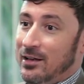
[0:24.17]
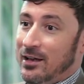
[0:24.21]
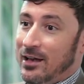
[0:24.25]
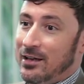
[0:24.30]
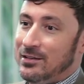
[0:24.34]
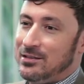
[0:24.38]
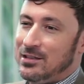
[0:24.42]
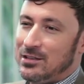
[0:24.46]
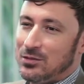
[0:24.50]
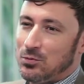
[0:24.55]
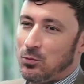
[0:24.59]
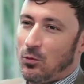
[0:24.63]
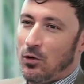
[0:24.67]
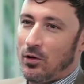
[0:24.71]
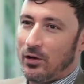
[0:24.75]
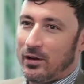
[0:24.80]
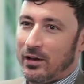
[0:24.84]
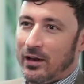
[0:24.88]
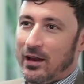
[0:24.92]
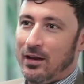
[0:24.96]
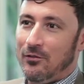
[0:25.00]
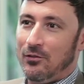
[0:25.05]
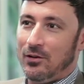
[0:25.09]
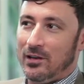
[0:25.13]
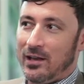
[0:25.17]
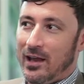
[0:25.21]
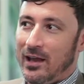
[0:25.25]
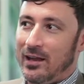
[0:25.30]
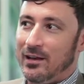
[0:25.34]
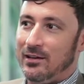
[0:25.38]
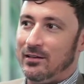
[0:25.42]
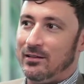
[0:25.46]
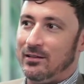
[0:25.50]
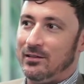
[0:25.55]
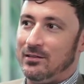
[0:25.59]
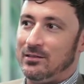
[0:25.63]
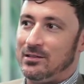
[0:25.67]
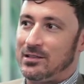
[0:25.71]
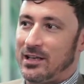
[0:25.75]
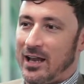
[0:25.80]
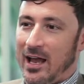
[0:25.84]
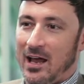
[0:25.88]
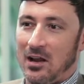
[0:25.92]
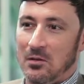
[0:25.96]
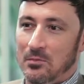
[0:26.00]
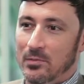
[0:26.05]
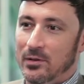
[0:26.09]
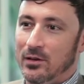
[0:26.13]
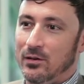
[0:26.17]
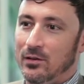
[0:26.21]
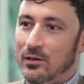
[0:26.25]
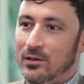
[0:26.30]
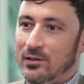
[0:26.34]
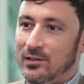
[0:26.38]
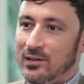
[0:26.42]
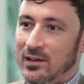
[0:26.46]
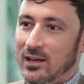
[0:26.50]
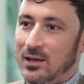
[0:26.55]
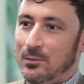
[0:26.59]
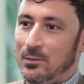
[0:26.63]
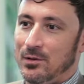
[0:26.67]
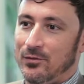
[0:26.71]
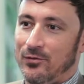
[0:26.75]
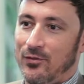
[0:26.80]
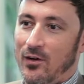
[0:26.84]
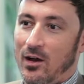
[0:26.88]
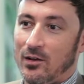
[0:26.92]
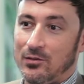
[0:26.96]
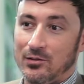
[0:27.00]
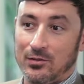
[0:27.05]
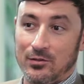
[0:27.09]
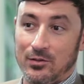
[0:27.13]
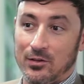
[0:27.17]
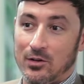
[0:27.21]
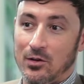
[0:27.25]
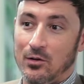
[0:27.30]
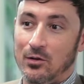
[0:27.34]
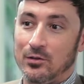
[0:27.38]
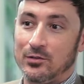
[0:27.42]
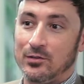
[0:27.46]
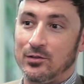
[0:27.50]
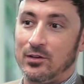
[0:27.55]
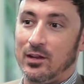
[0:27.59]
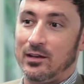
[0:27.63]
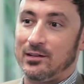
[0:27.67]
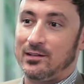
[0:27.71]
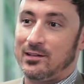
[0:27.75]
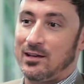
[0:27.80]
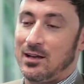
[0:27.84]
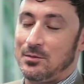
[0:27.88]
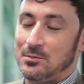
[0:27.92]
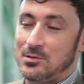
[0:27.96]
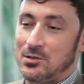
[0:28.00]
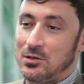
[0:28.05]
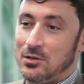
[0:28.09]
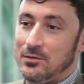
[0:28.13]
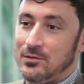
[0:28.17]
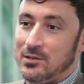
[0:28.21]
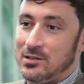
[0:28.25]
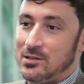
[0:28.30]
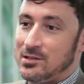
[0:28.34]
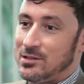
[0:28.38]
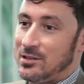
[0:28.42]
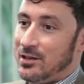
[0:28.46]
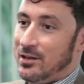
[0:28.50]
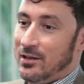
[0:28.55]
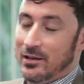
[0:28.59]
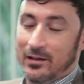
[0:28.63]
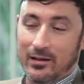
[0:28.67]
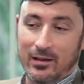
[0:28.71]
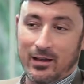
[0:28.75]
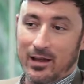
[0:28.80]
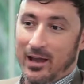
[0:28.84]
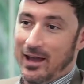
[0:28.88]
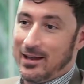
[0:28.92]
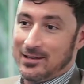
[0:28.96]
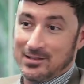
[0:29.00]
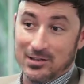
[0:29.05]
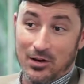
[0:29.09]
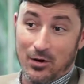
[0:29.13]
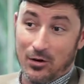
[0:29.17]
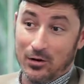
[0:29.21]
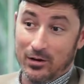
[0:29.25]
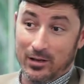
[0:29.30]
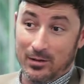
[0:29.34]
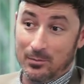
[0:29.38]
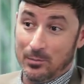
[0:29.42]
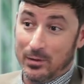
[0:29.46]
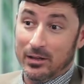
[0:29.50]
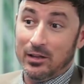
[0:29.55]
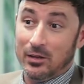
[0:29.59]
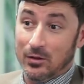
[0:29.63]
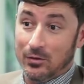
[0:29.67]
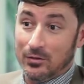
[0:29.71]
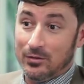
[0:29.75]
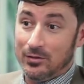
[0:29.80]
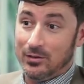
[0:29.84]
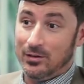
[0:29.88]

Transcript: and just working every day to, to kind of build a team and foster the culture that SAM Service has already built.